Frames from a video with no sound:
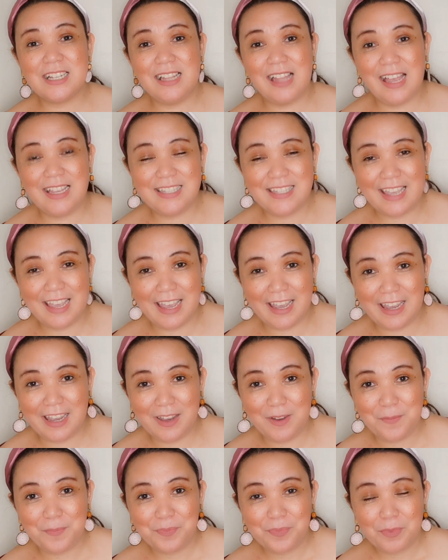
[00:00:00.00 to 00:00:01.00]
class A.
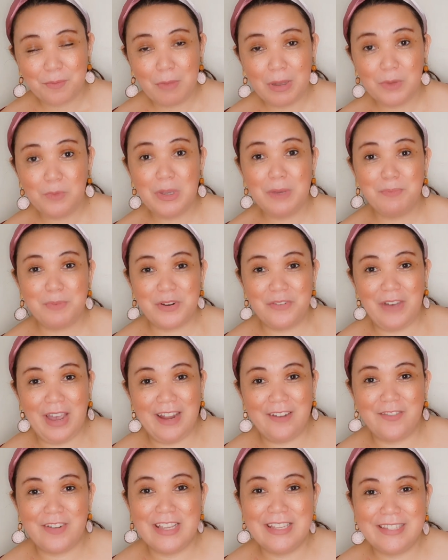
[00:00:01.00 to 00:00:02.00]
But we
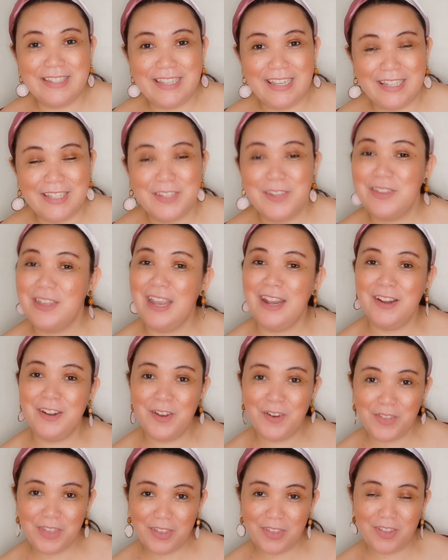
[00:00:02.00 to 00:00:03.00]
provide receipts, so they
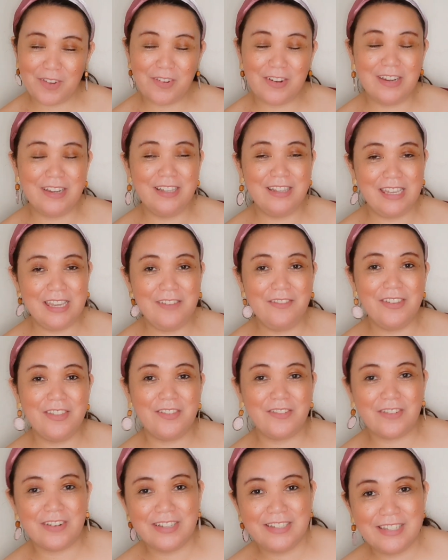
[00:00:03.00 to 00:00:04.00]
know that even
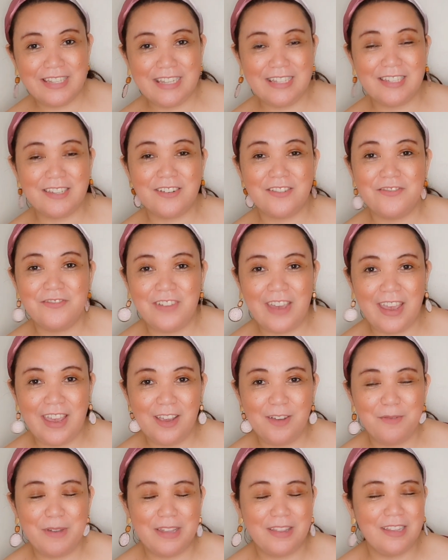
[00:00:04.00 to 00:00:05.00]
the receipts are
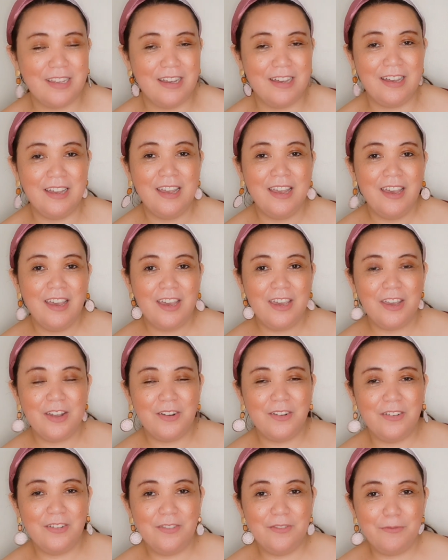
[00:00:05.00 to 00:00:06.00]
fake. But
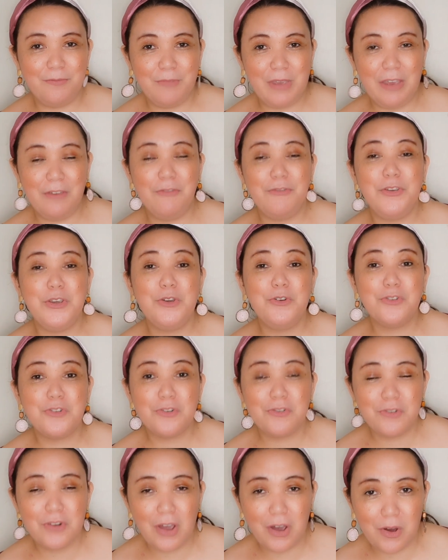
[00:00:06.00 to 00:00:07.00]
if you
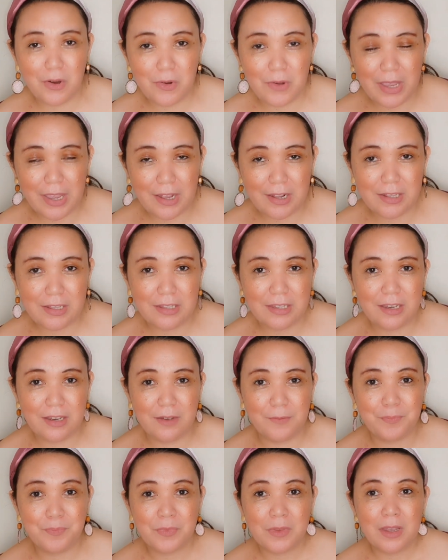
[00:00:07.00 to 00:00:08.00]
don't know,
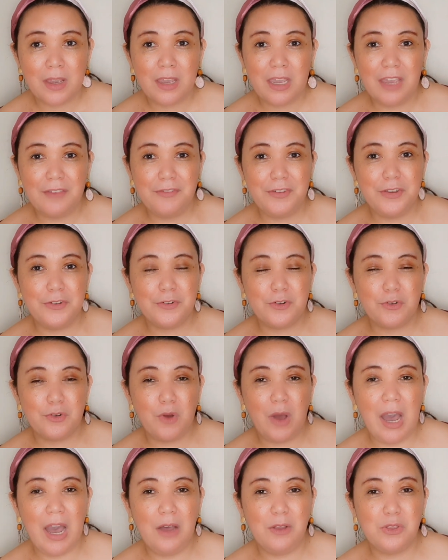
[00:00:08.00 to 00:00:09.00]
and if you don't know
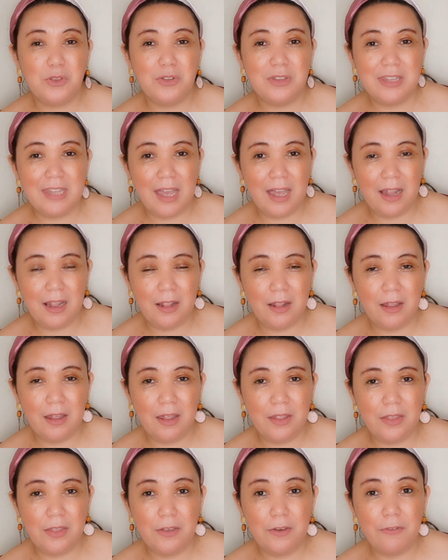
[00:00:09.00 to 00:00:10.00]
how to tell
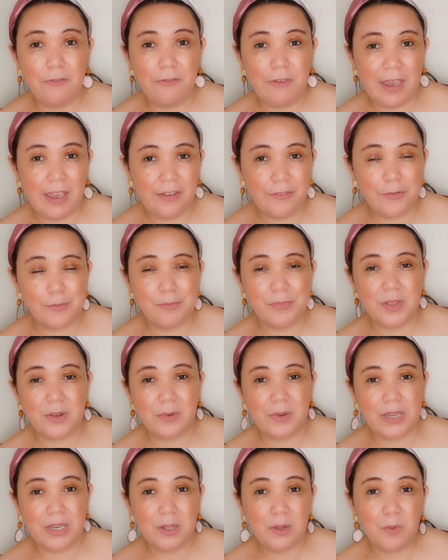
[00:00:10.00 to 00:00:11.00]
the fake from the
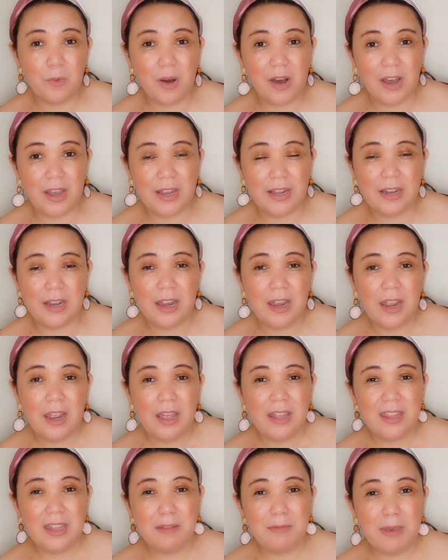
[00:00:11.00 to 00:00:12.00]
real one,
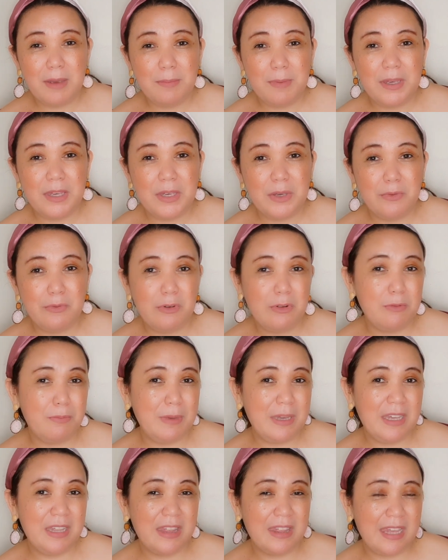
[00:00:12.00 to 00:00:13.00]
then maybe you will
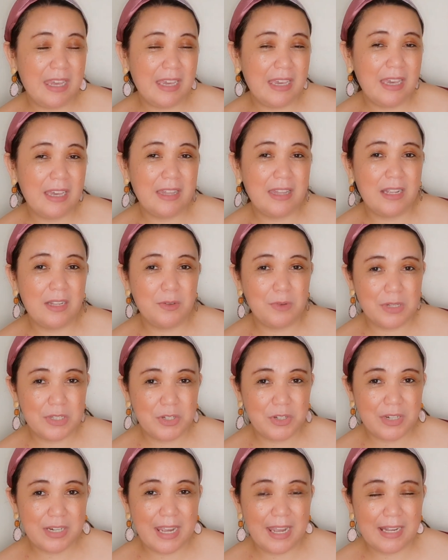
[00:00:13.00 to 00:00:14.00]
be thinking that what
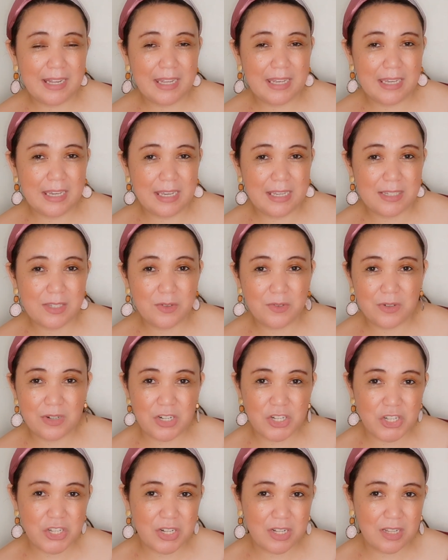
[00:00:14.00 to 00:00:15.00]
you're getting is
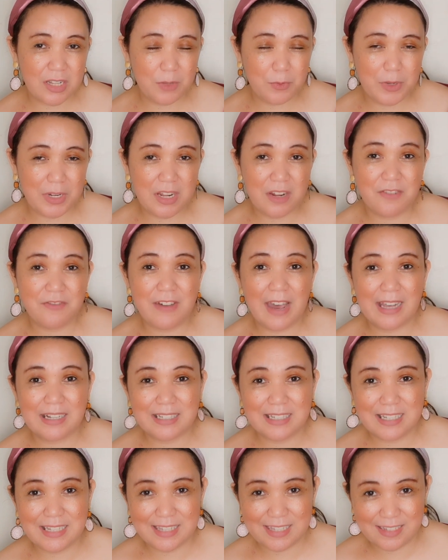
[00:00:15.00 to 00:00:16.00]
original when in fact
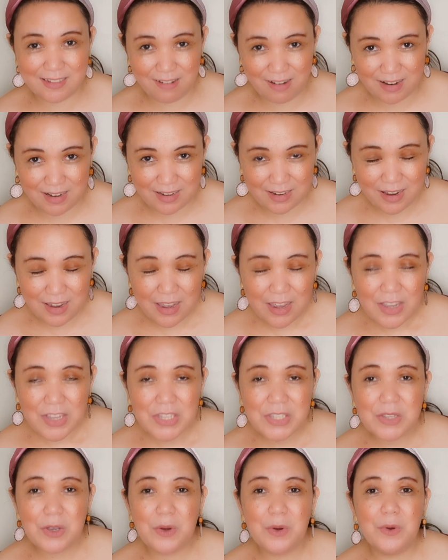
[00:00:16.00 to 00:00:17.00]
it's not.
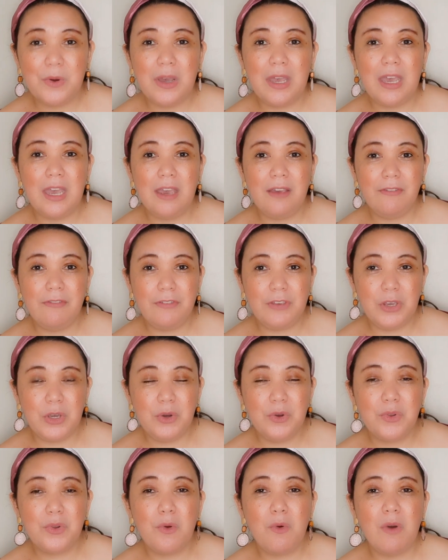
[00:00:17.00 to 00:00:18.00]
So if
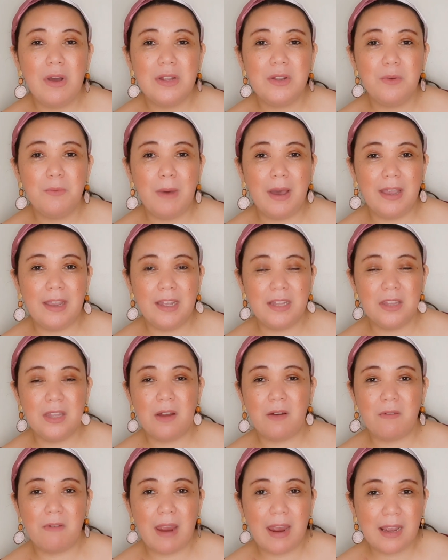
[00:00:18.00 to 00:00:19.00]
you don't want to buy it
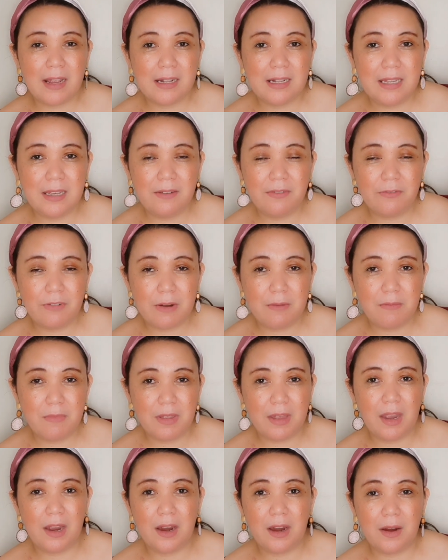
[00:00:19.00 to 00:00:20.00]
directly from
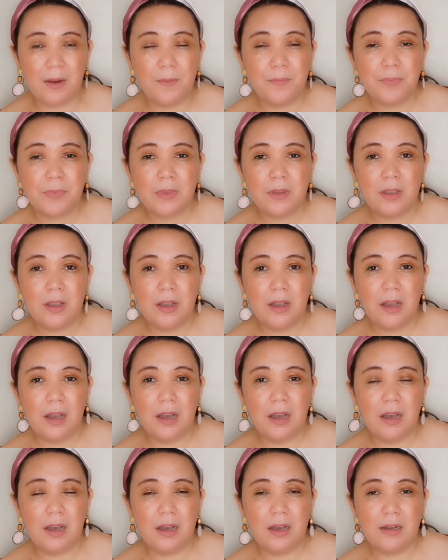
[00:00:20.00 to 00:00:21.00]
their
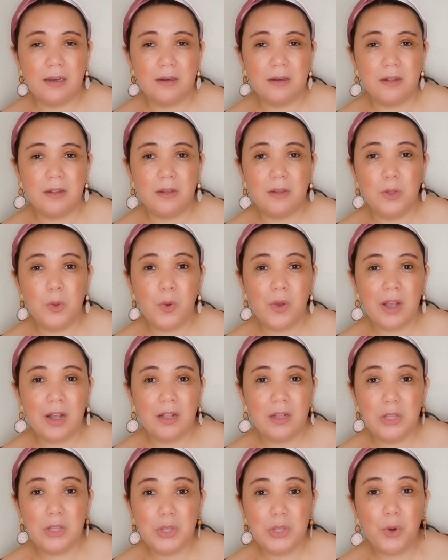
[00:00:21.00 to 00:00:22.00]

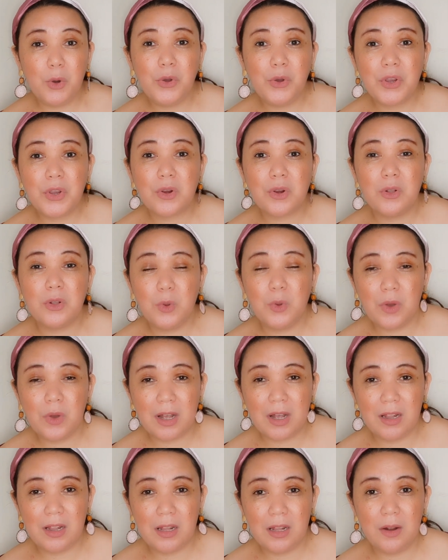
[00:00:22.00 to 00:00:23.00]
know your
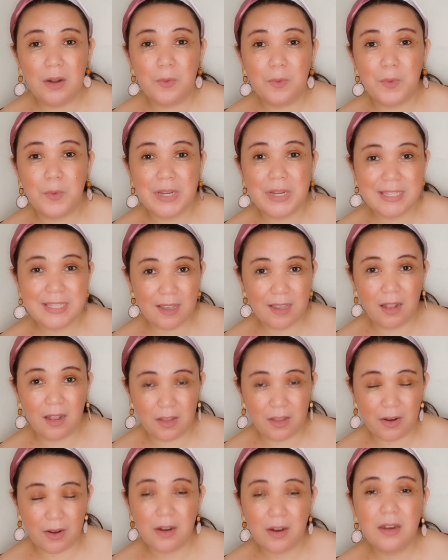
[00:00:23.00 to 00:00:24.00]
local
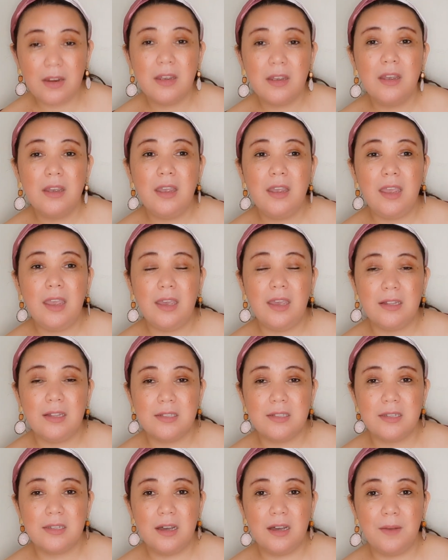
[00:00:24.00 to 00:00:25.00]
reseller,
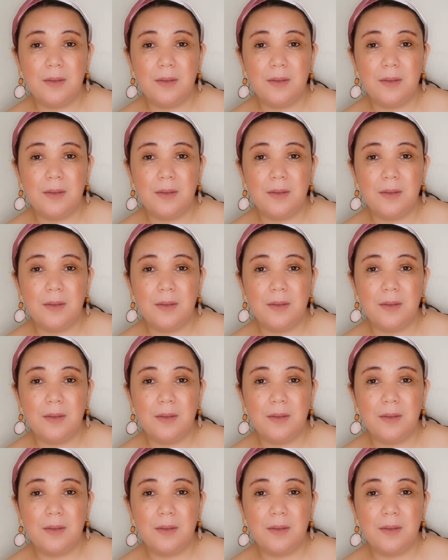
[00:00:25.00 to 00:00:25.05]
and